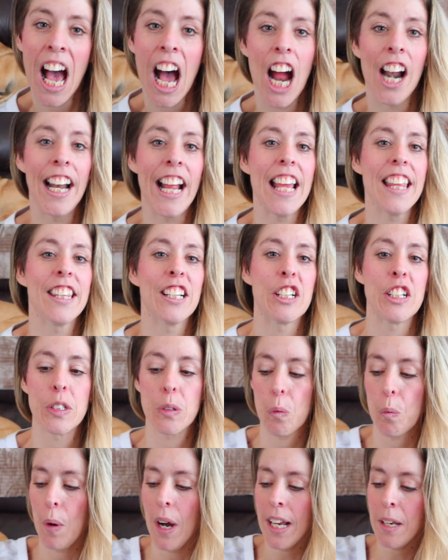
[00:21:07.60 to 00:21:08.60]
All right, there's
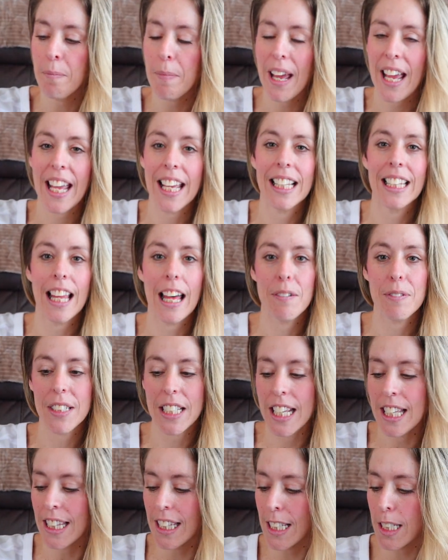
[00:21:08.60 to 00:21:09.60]
1 bag left
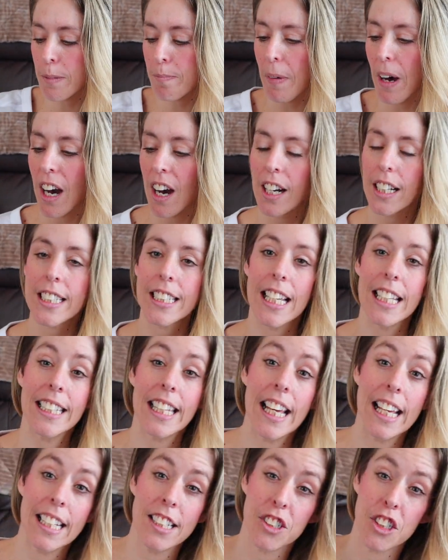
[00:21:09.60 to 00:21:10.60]
in this box, and
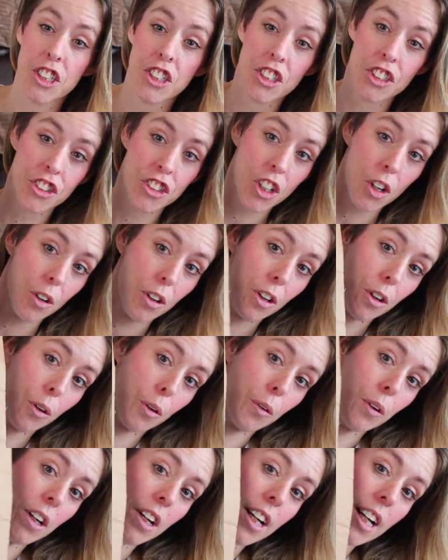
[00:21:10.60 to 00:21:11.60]
then just to show
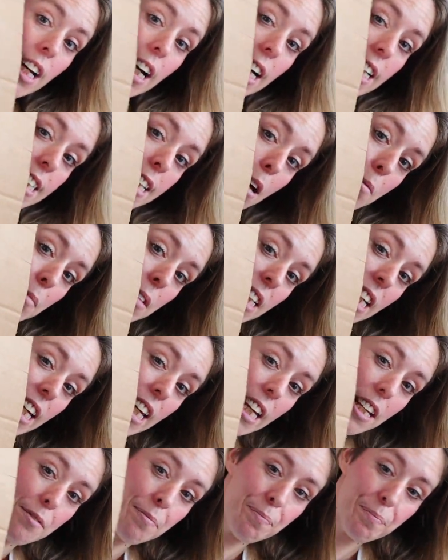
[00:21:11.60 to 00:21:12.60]
you, it's
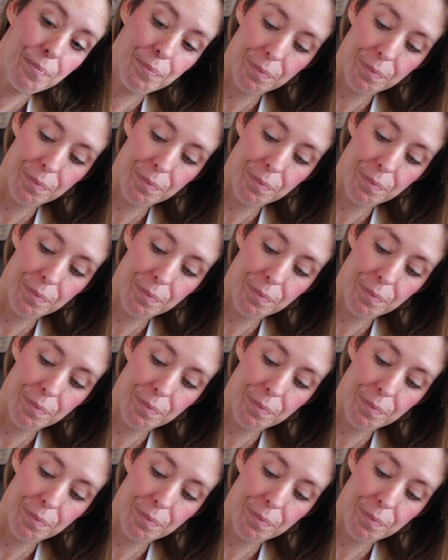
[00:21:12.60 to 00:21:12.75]
empty.